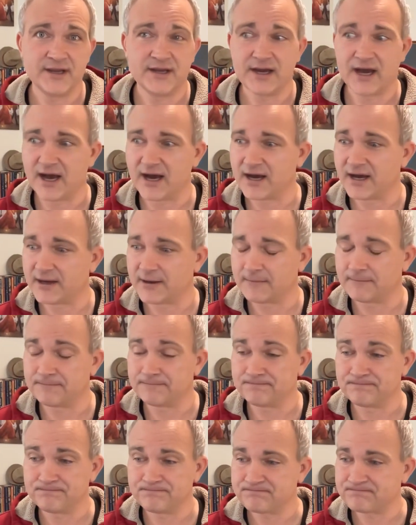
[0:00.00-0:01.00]

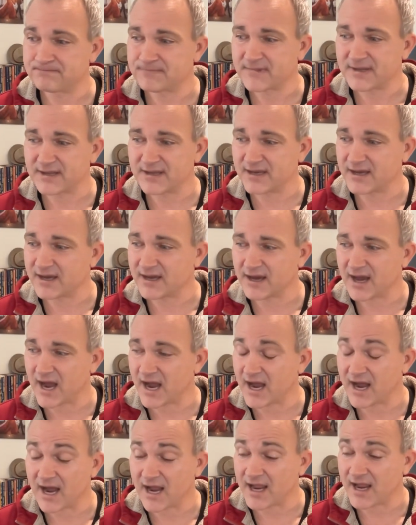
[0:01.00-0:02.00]
Um,
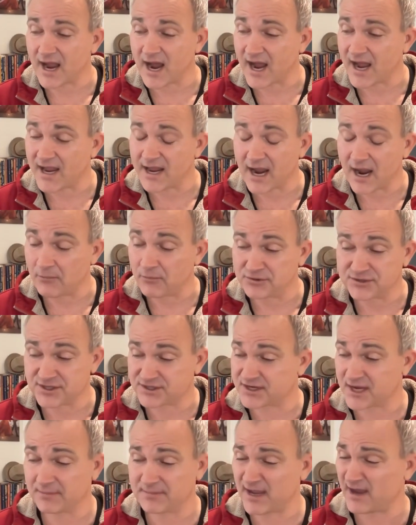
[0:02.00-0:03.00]
I, I I would
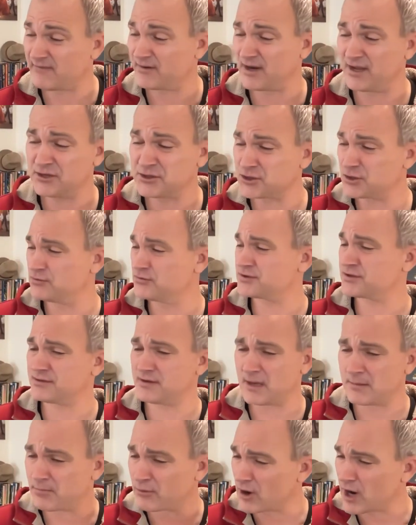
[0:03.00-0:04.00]
just kept having issues
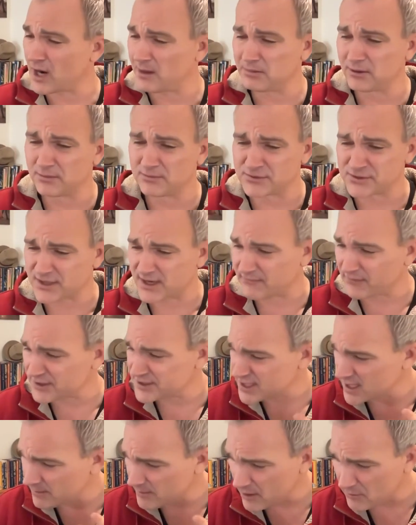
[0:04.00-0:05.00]
and problems every
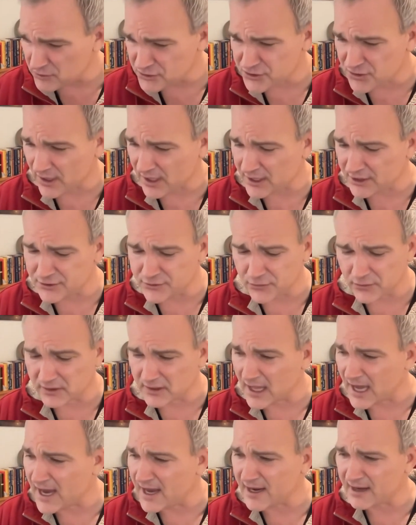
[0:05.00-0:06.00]
time I was trying to do a
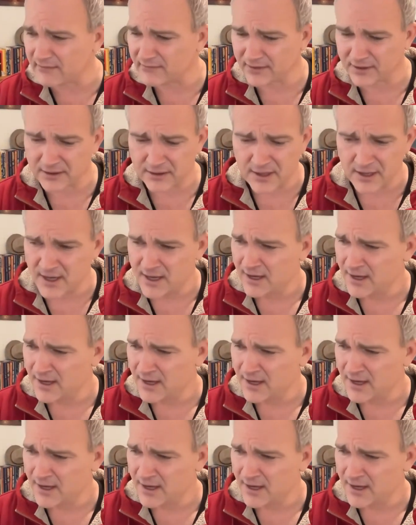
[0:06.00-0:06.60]
live, and